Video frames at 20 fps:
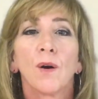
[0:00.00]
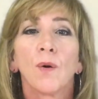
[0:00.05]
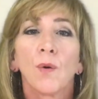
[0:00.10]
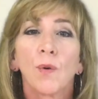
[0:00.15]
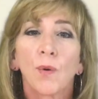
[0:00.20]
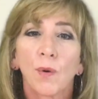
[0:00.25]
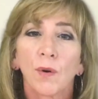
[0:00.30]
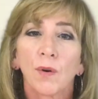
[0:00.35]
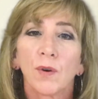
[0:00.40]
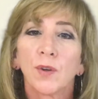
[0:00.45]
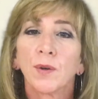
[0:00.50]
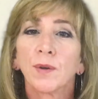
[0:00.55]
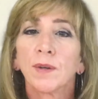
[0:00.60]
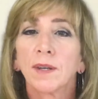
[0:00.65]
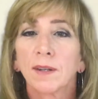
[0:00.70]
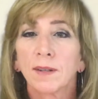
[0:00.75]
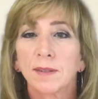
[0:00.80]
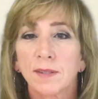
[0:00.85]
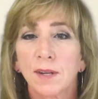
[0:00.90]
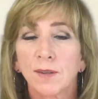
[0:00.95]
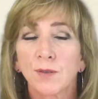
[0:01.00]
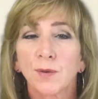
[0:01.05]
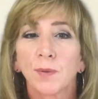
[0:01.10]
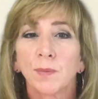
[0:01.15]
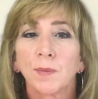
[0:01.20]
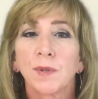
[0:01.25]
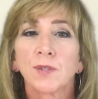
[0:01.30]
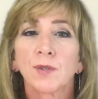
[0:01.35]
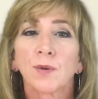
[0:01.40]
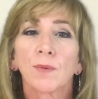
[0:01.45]
Or you can get in touch with
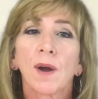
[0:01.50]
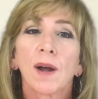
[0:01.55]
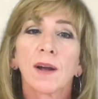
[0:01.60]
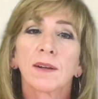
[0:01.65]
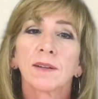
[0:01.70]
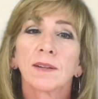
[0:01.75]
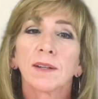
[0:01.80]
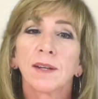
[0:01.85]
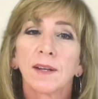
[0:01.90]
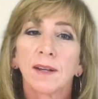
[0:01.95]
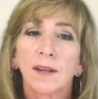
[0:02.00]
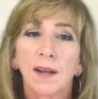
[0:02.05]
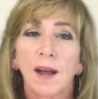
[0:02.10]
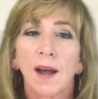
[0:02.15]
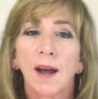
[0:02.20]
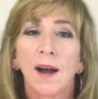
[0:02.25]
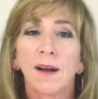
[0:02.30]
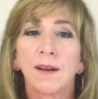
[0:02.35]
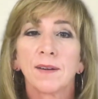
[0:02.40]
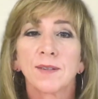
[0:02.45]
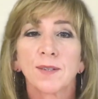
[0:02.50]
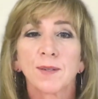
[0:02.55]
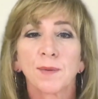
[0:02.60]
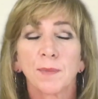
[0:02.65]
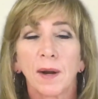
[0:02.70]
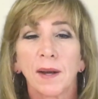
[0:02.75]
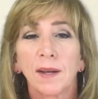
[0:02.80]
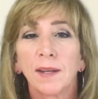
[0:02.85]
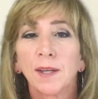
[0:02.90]
me directly at my